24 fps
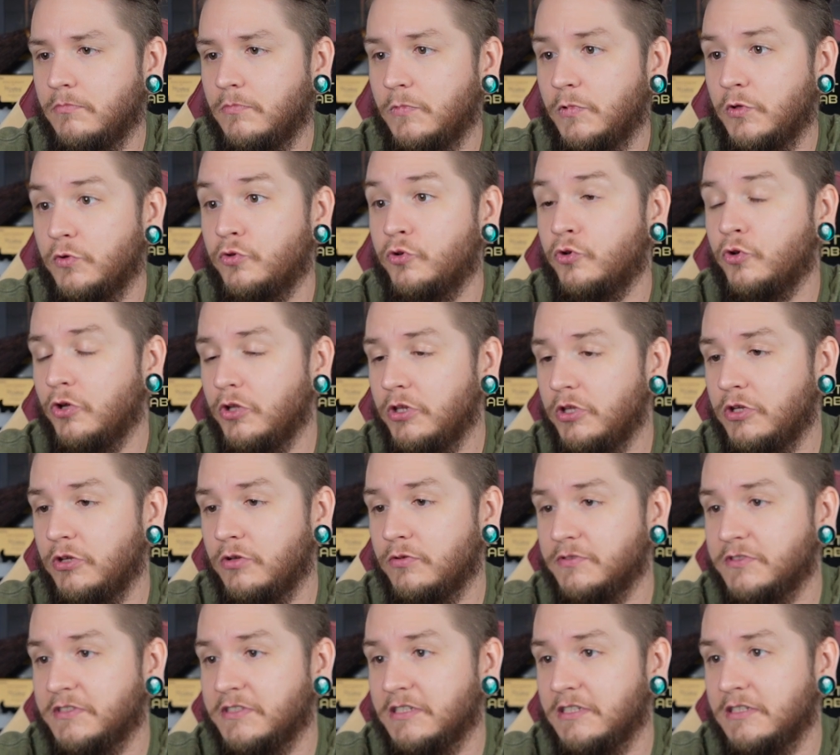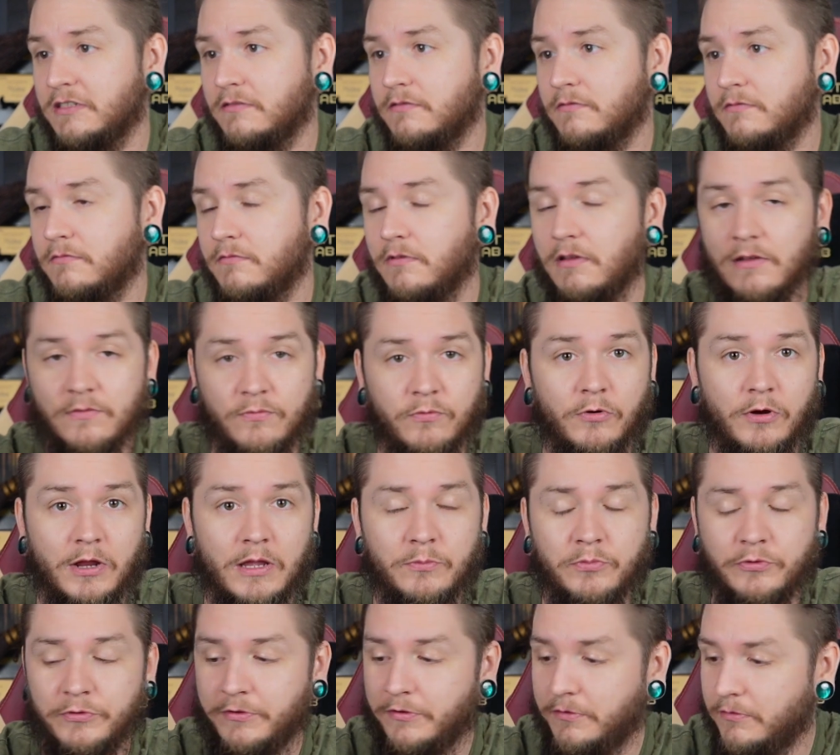you could use it if we're
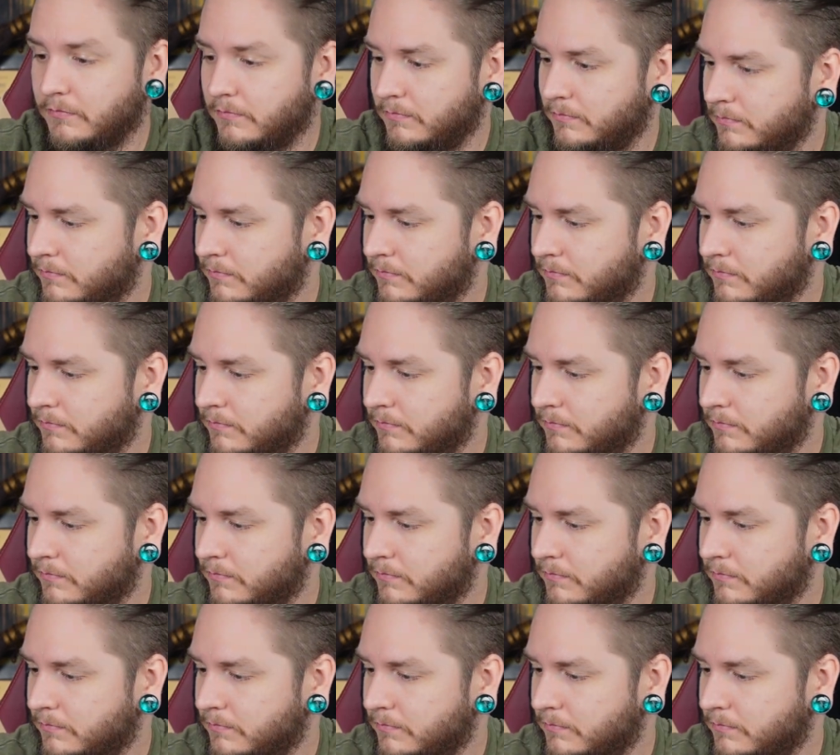able to.